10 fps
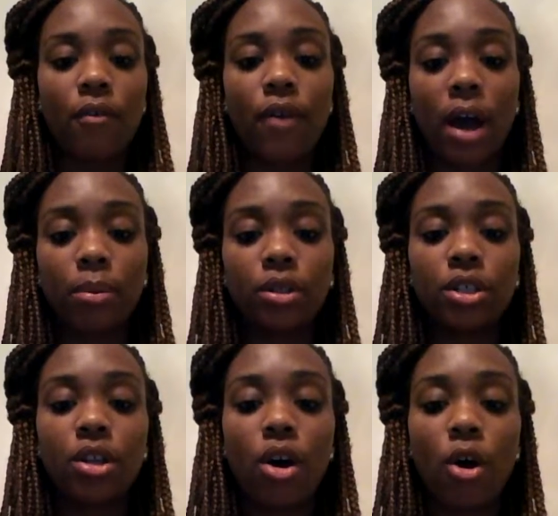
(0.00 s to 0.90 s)
Fiber
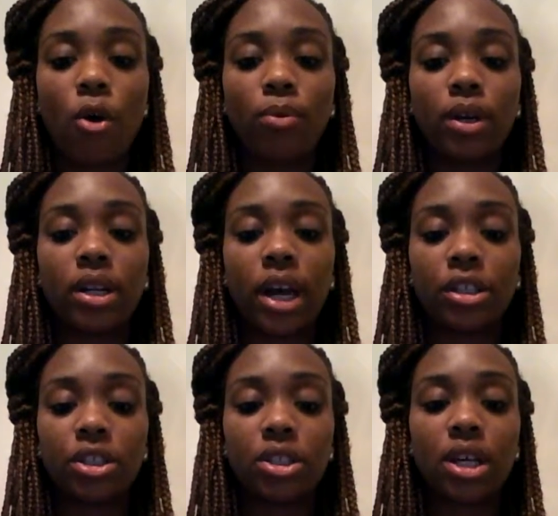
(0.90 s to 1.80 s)
to the home
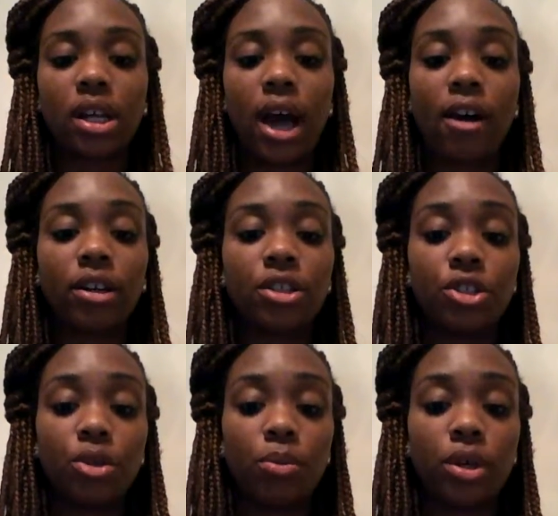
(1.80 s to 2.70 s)
connections allow
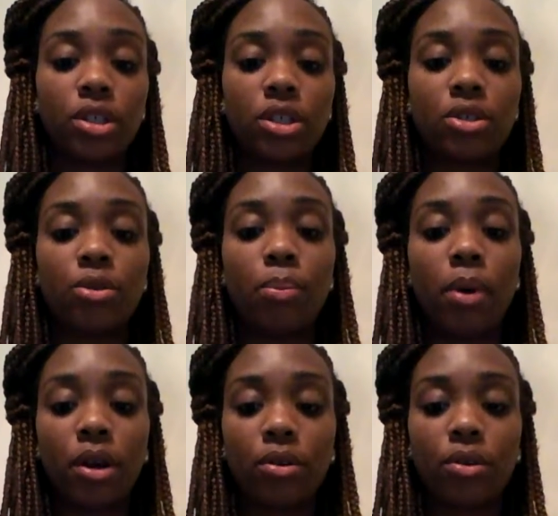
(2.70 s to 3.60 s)
consumers to
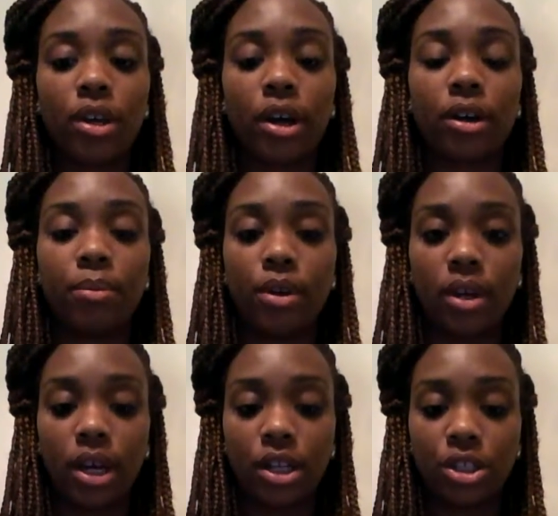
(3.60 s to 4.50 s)
bundle their
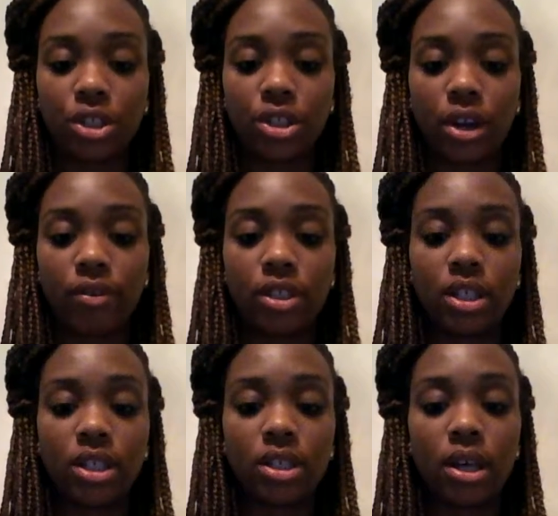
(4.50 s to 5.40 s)
communication
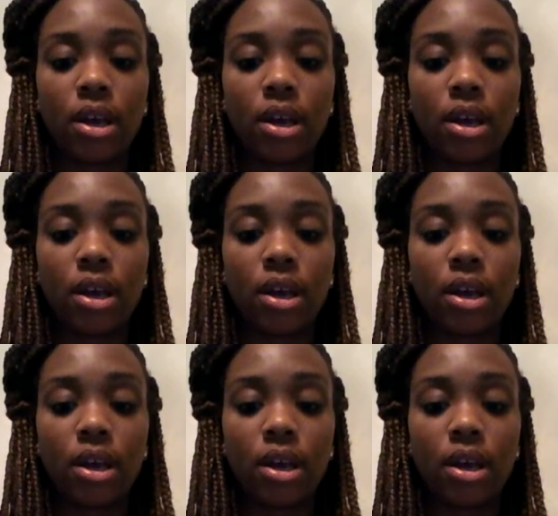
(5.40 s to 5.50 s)
services,